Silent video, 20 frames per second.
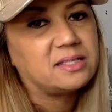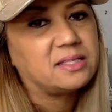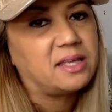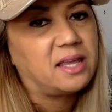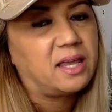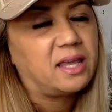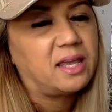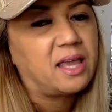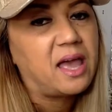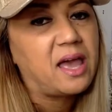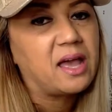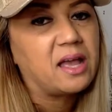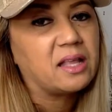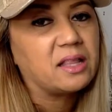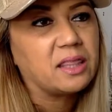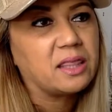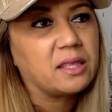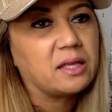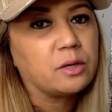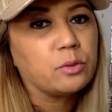they had
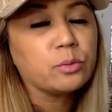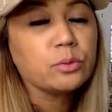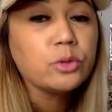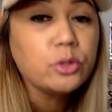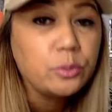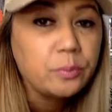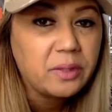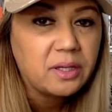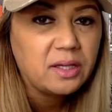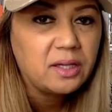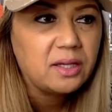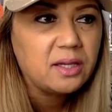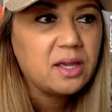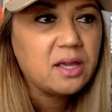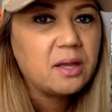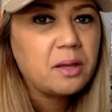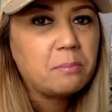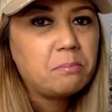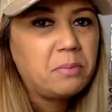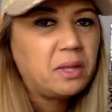the ruby
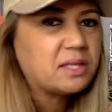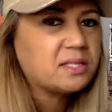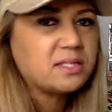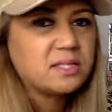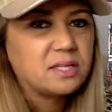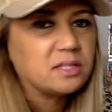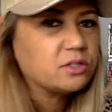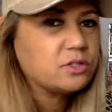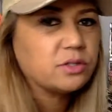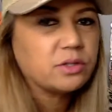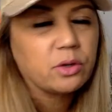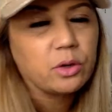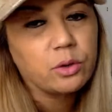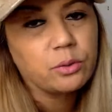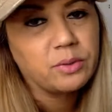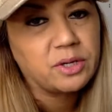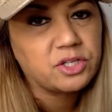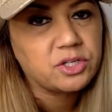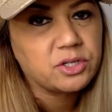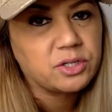mixed into the
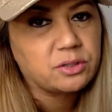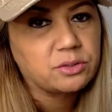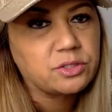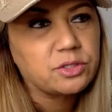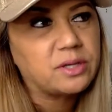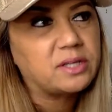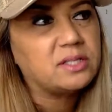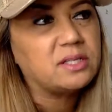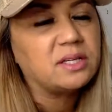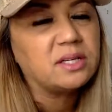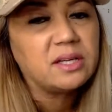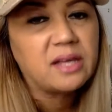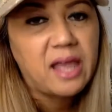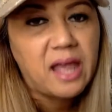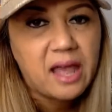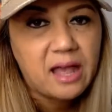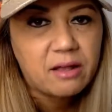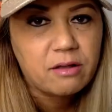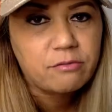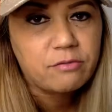original. So I didn't
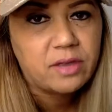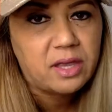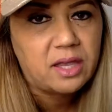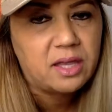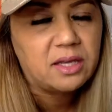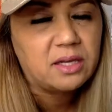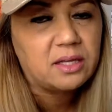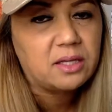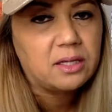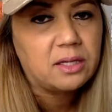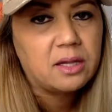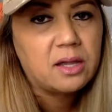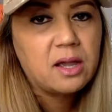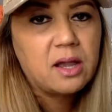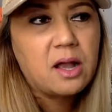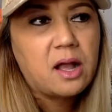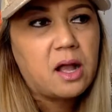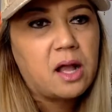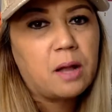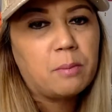have any
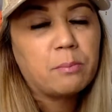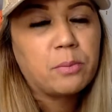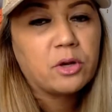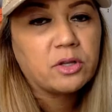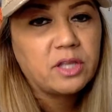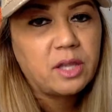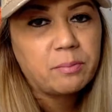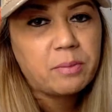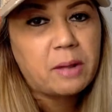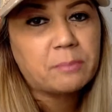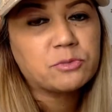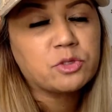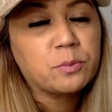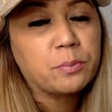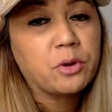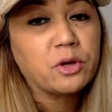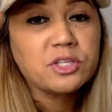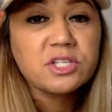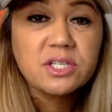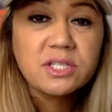birthday bomb to
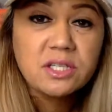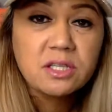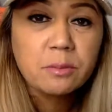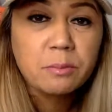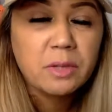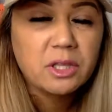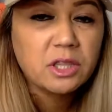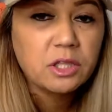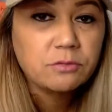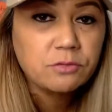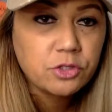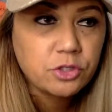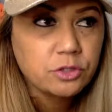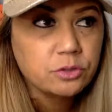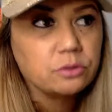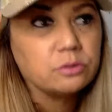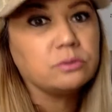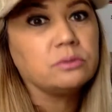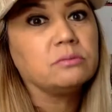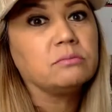purchase in the month of
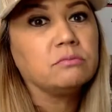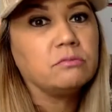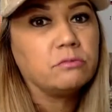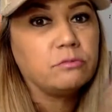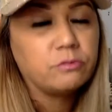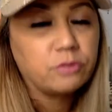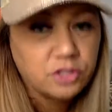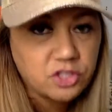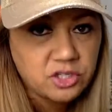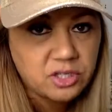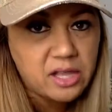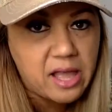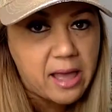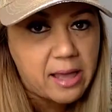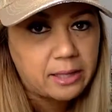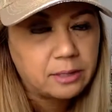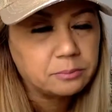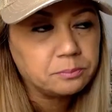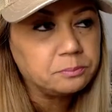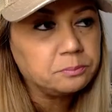June for
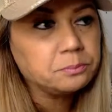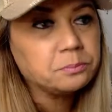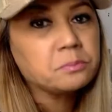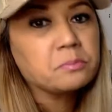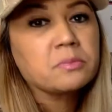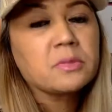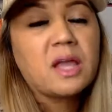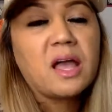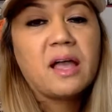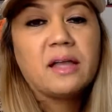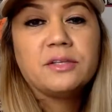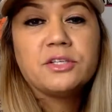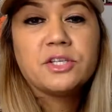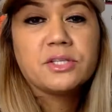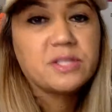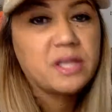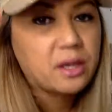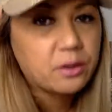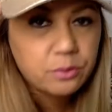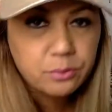July. I
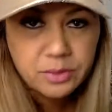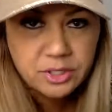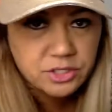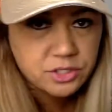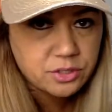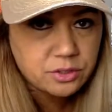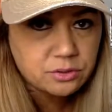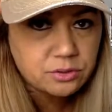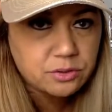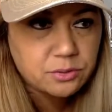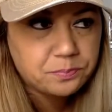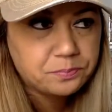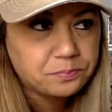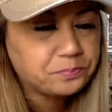just had originals.